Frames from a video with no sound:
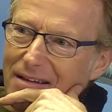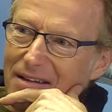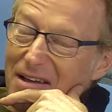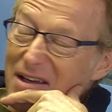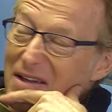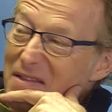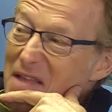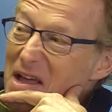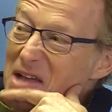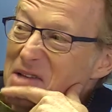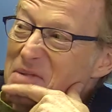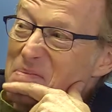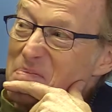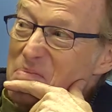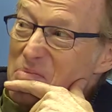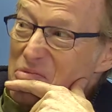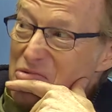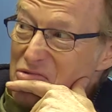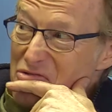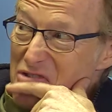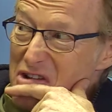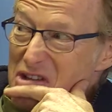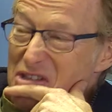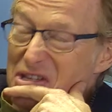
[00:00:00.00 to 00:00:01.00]
And that's
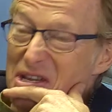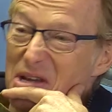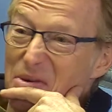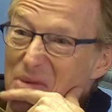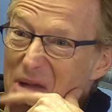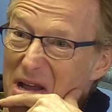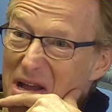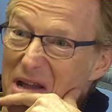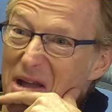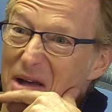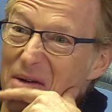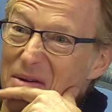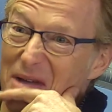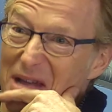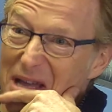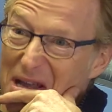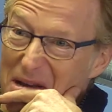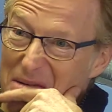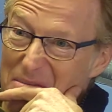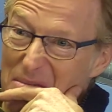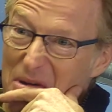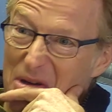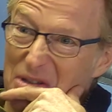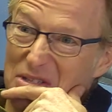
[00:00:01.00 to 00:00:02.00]
pretty quick going in
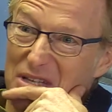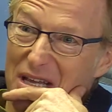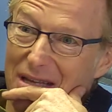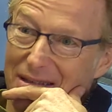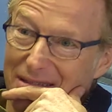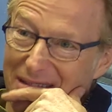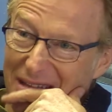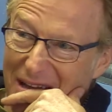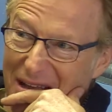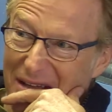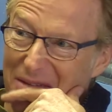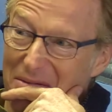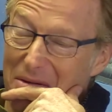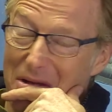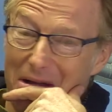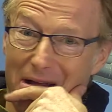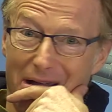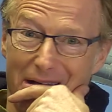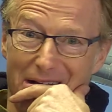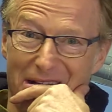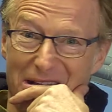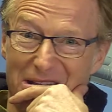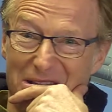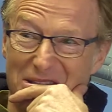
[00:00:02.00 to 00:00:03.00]
a Mozzie, you know. We're
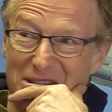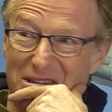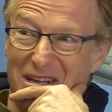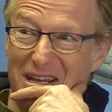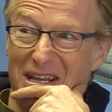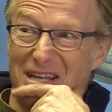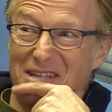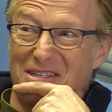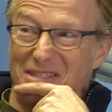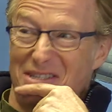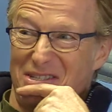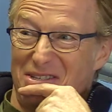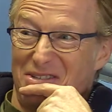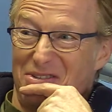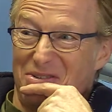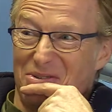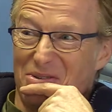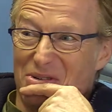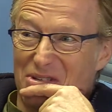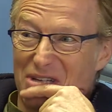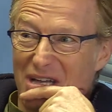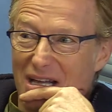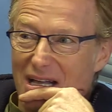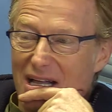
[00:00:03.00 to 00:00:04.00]
like, Jesus,
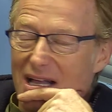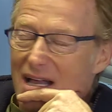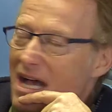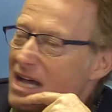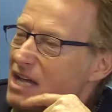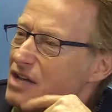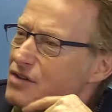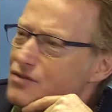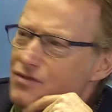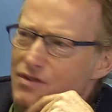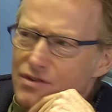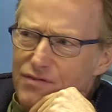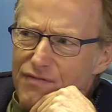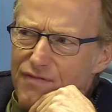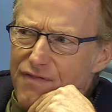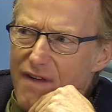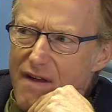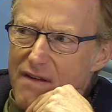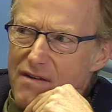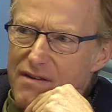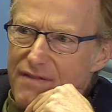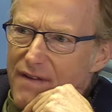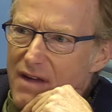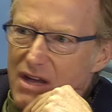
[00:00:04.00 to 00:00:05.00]
George. He was a
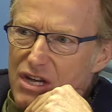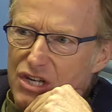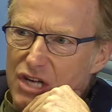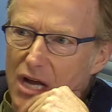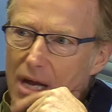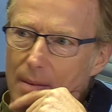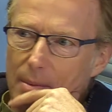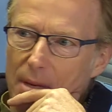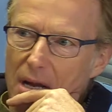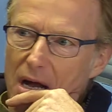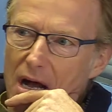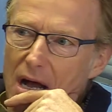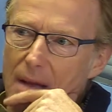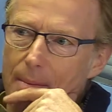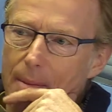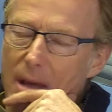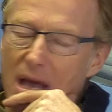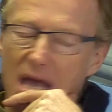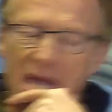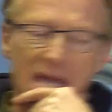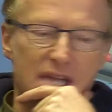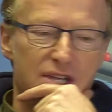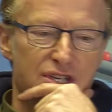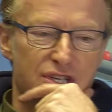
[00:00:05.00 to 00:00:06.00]
very, very sharp guy,
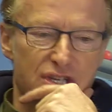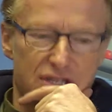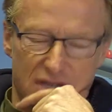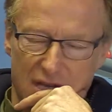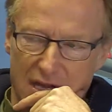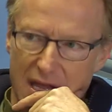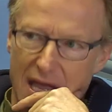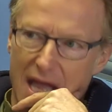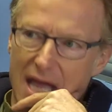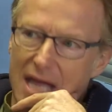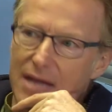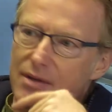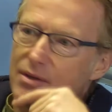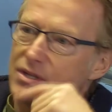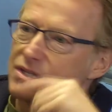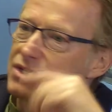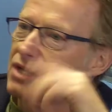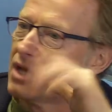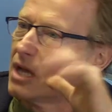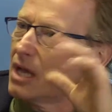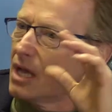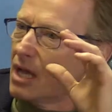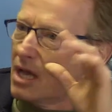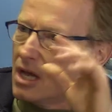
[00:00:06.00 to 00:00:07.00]
but he just, again, just,
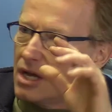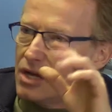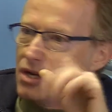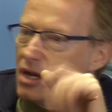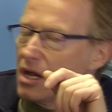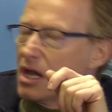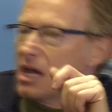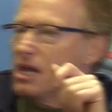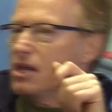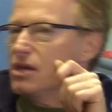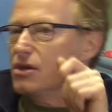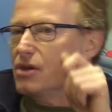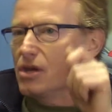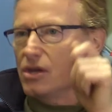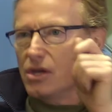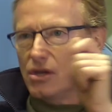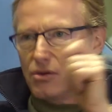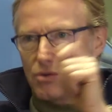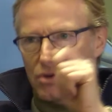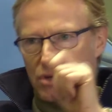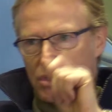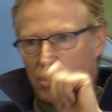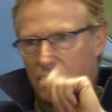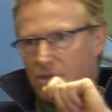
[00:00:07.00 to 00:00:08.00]
you know, he
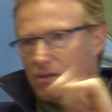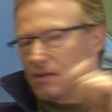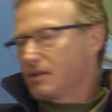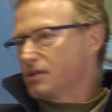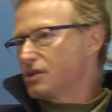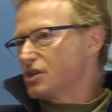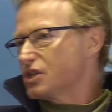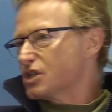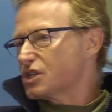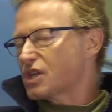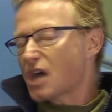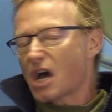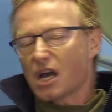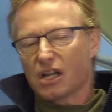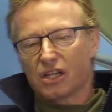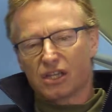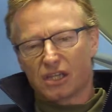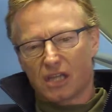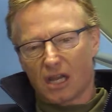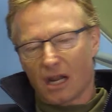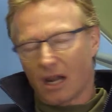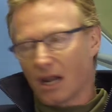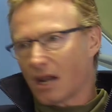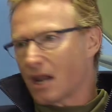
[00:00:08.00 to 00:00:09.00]
just a
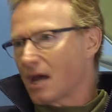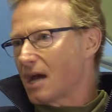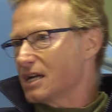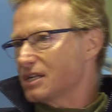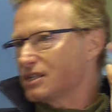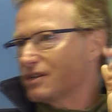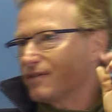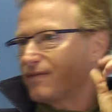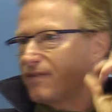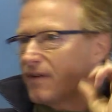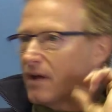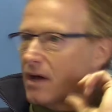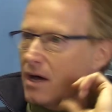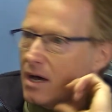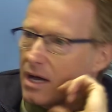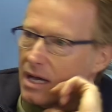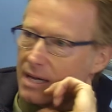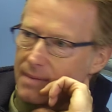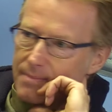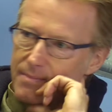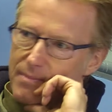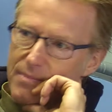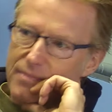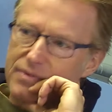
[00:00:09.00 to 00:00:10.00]
delight to fly.
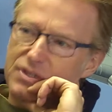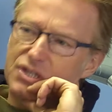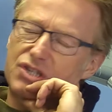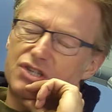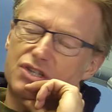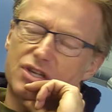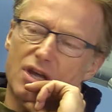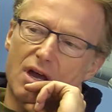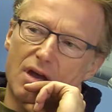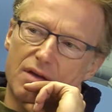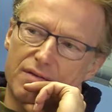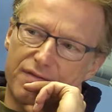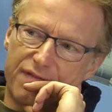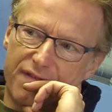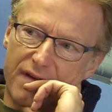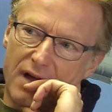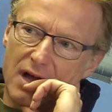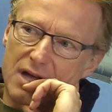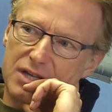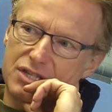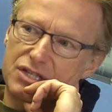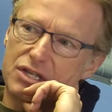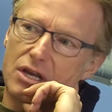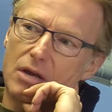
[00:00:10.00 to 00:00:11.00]
So
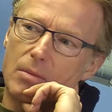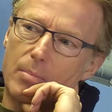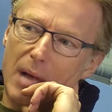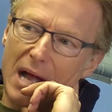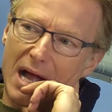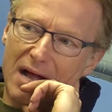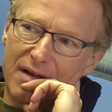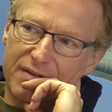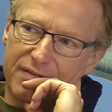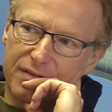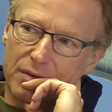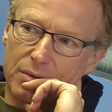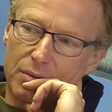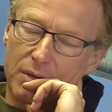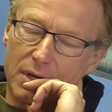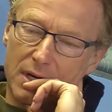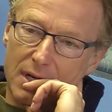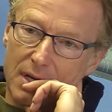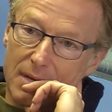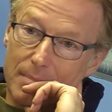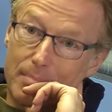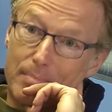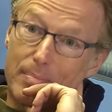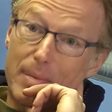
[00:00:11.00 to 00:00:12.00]
fast, so powerful,
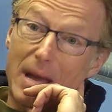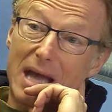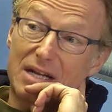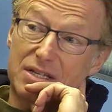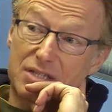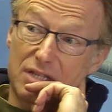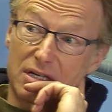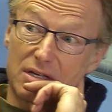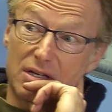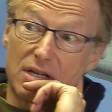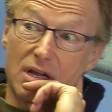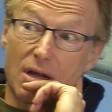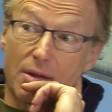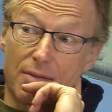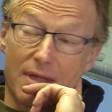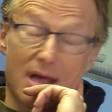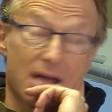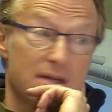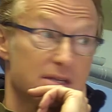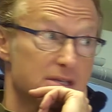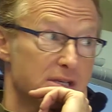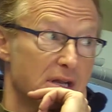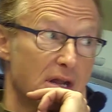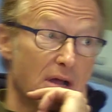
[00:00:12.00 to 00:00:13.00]
packed in, you know,
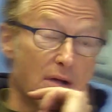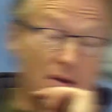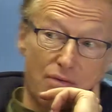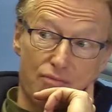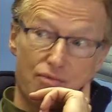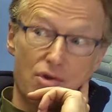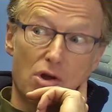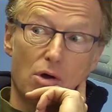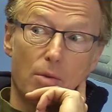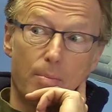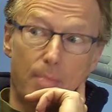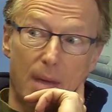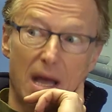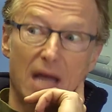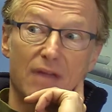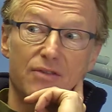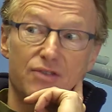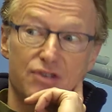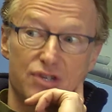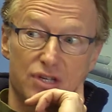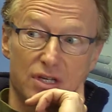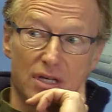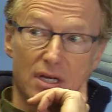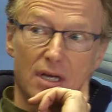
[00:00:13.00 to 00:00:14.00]
that, you know, a real
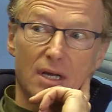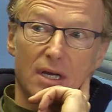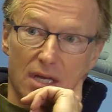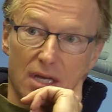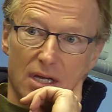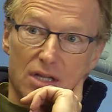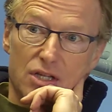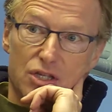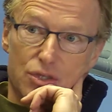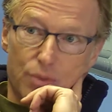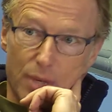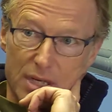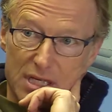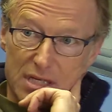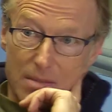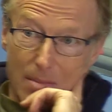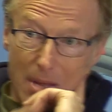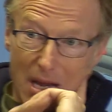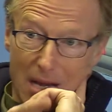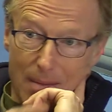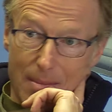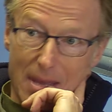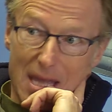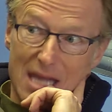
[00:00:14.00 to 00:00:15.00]
punch.
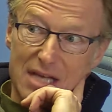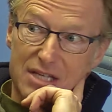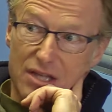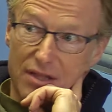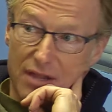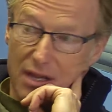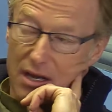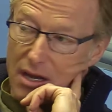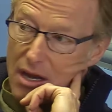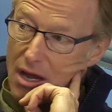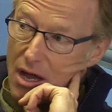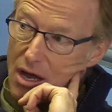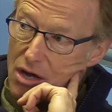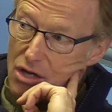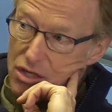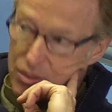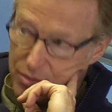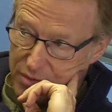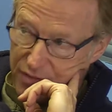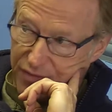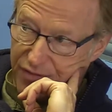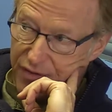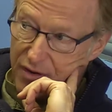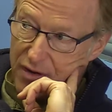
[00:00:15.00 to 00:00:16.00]
20mm, the nose
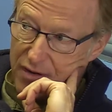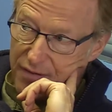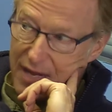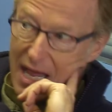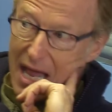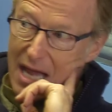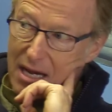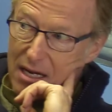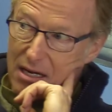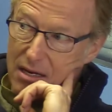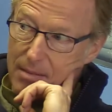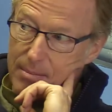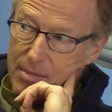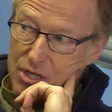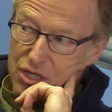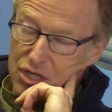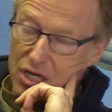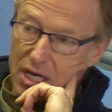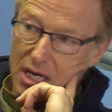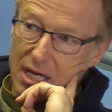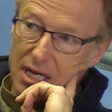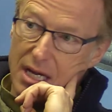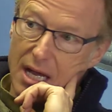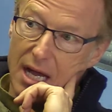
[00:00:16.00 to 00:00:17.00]
was full of cannon and
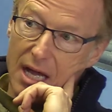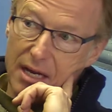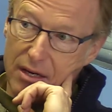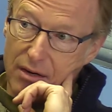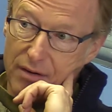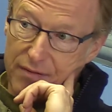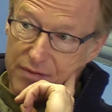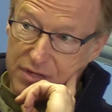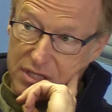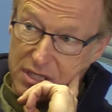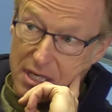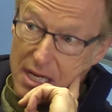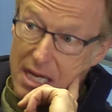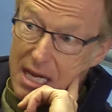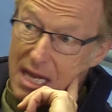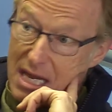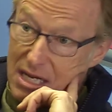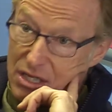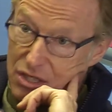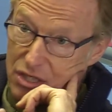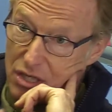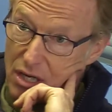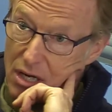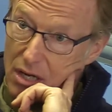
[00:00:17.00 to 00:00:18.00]
machine gun, and obviously
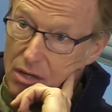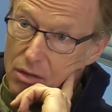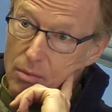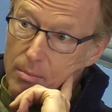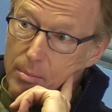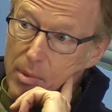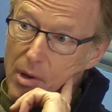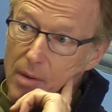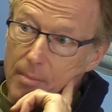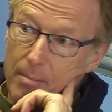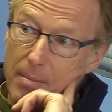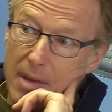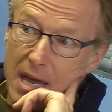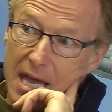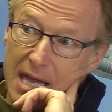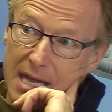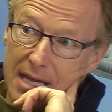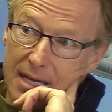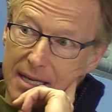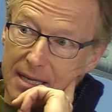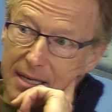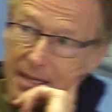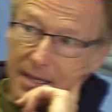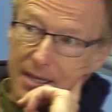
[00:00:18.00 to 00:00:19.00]
internal bomb bay.
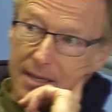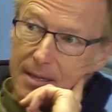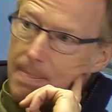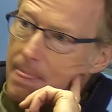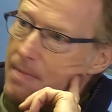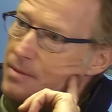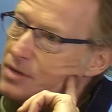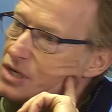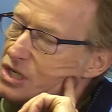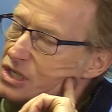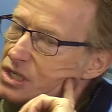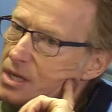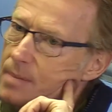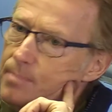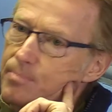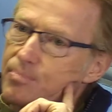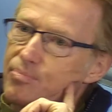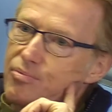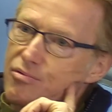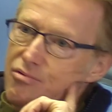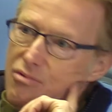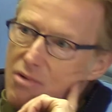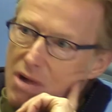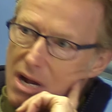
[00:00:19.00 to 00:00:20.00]
Just a
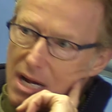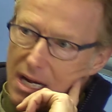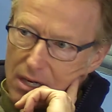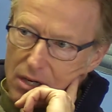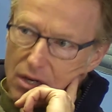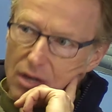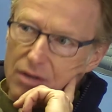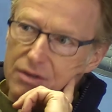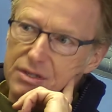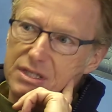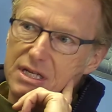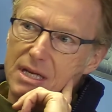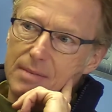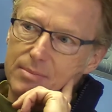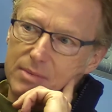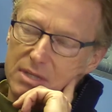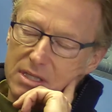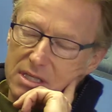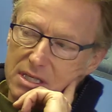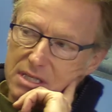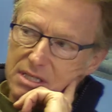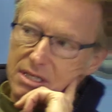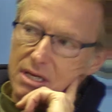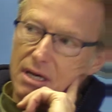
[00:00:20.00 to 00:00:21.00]
brilliant concept
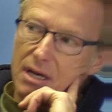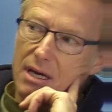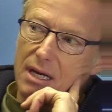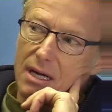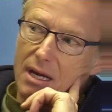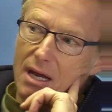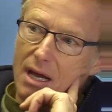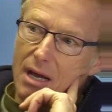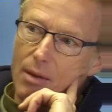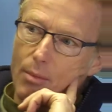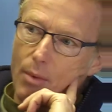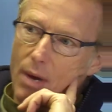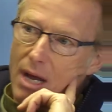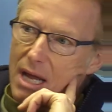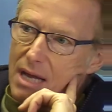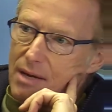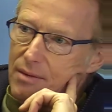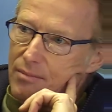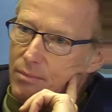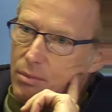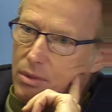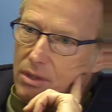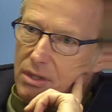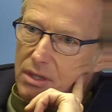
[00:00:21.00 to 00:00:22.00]
and design, lightweight,
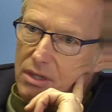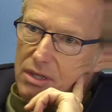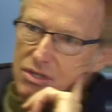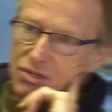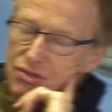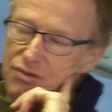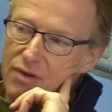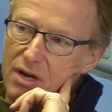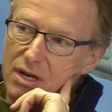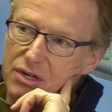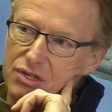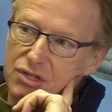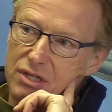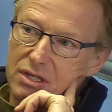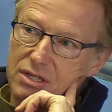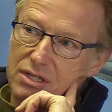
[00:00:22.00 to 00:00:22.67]
wooden construction.